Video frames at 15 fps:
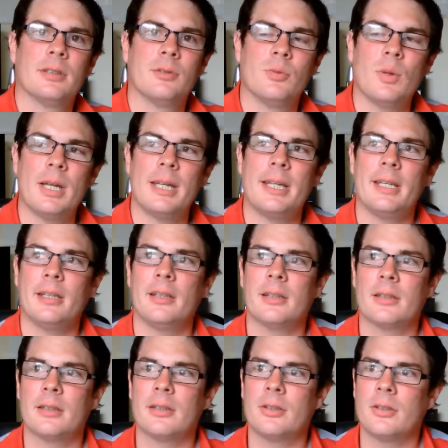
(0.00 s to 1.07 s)
the way
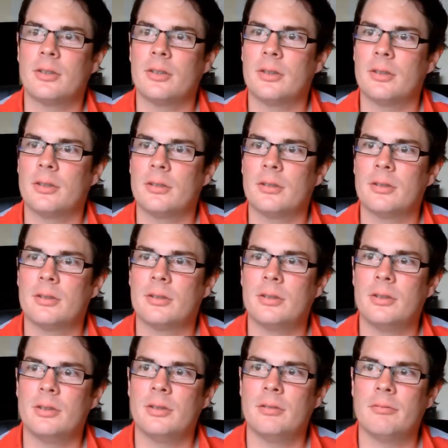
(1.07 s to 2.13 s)

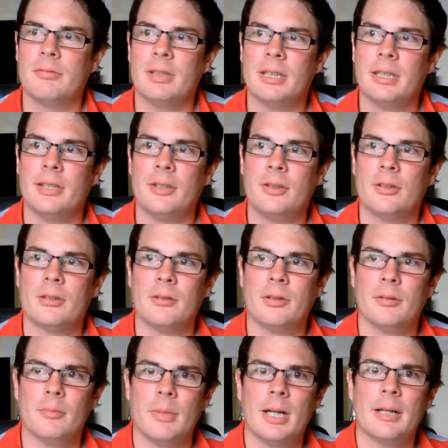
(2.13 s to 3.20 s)
you really,
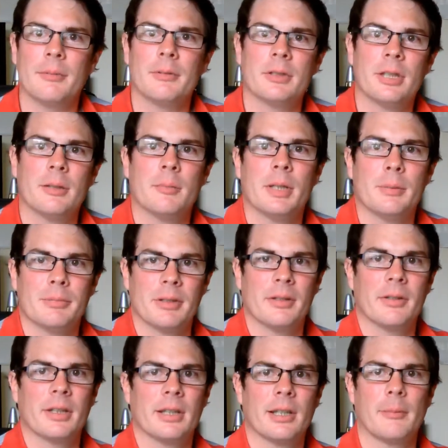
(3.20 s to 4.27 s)
certainly my
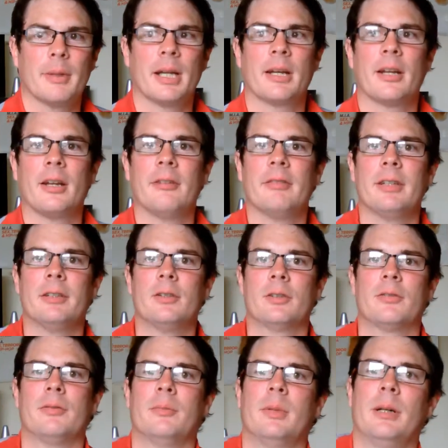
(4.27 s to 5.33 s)
brain thinks, I mean, I can only really
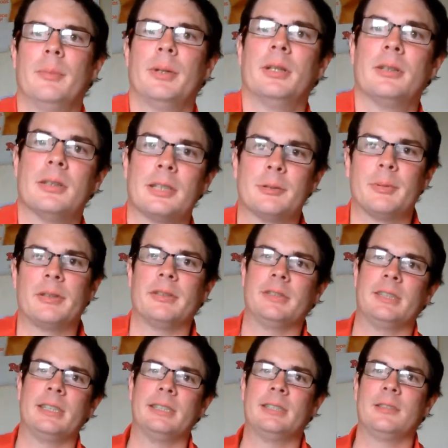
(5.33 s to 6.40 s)
talk from my personal
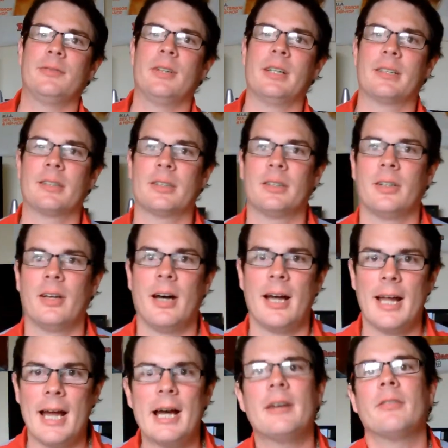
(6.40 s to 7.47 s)
experience, is the fact that
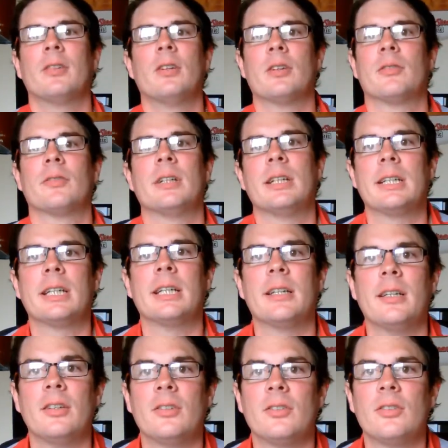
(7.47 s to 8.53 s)
I have a lot of
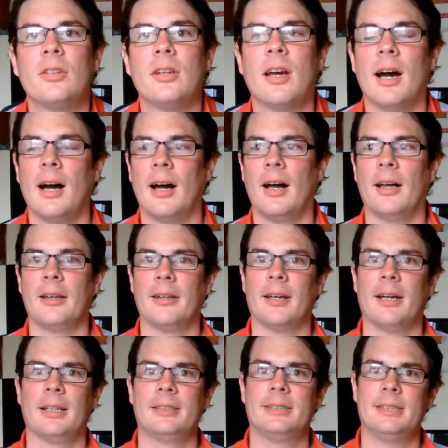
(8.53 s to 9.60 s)
ideas, and
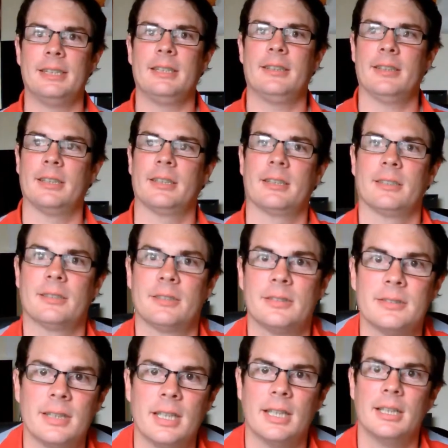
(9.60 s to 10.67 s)
I see
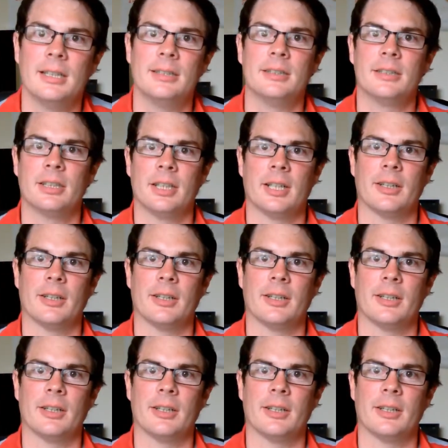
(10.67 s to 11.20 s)
things, and,